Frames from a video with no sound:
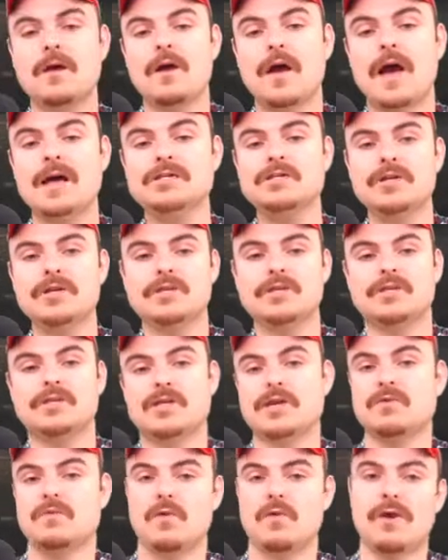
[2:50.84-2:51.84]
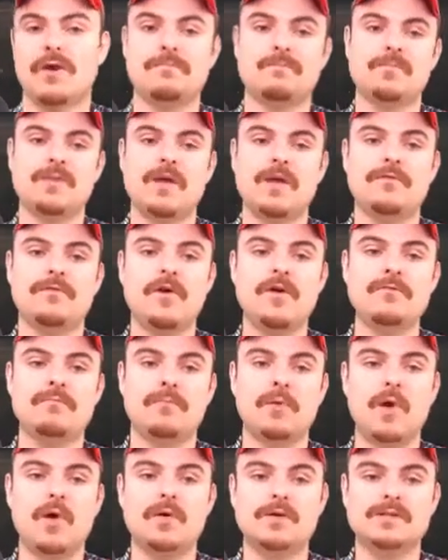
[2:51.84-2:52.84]
as you can see, right, if I've
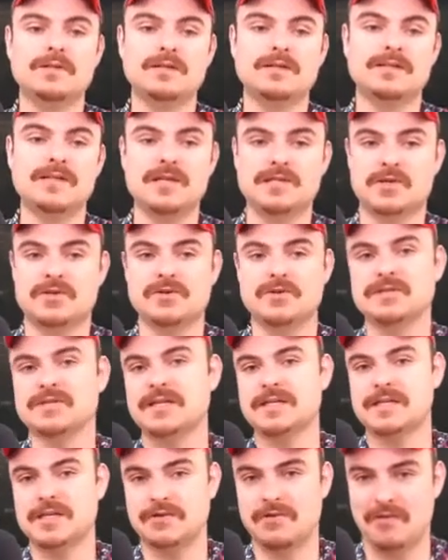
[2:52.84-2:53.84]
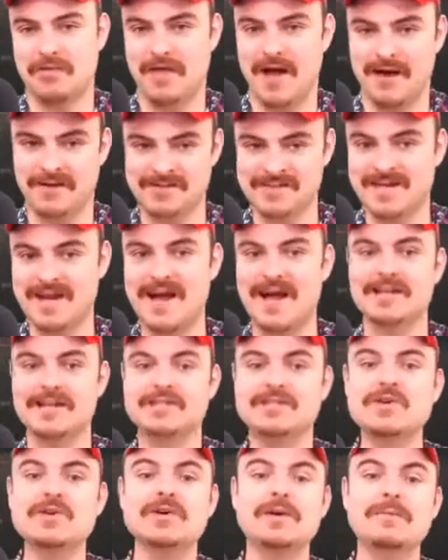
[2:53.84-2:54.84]
blocked 663,000
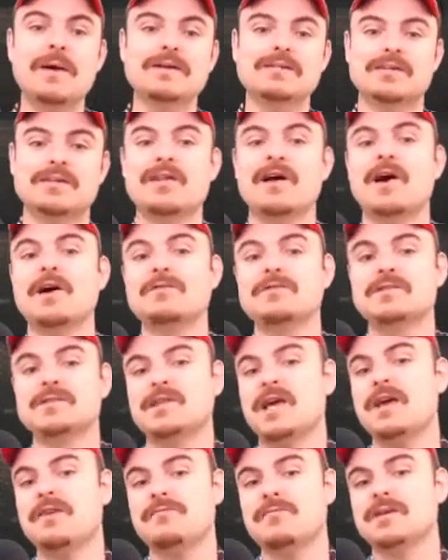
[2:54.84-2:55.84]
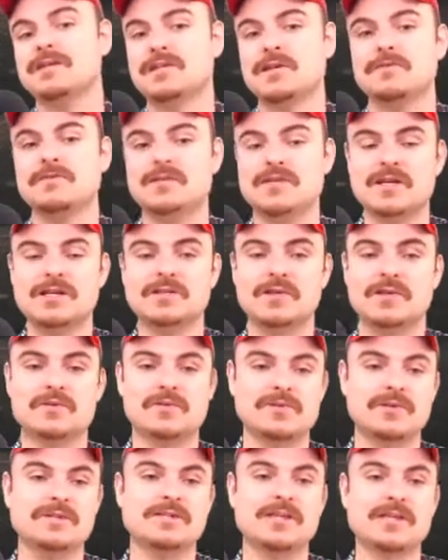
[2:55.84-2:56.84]
ads, you can imagine that I've saved myself
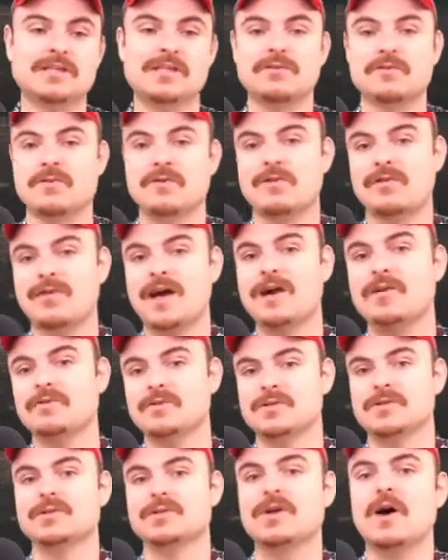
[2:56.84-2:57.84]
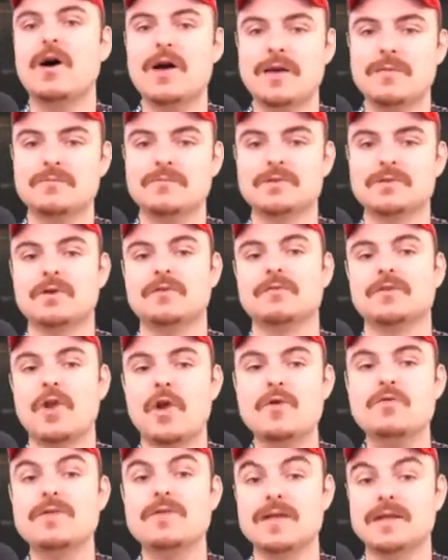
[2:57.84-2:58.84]
663,000 times of
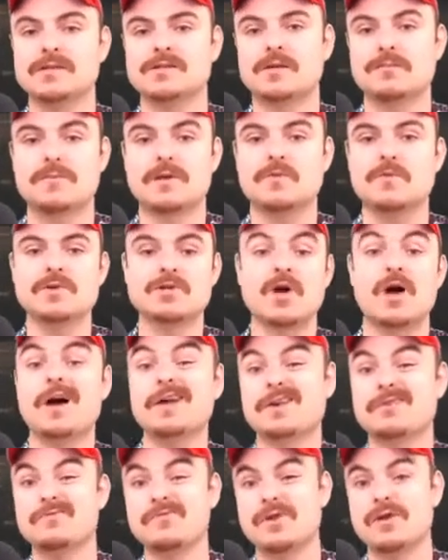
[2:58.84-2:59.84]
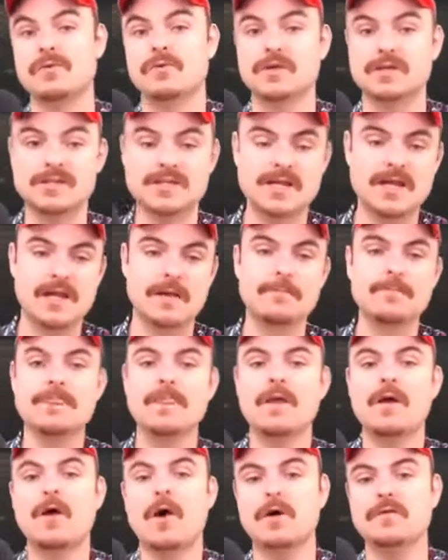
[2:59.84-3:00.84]
loading something which I didn't really want to see.
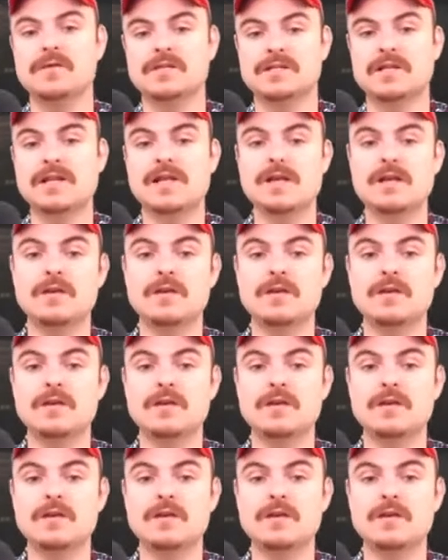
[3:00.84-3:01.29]
Obviously,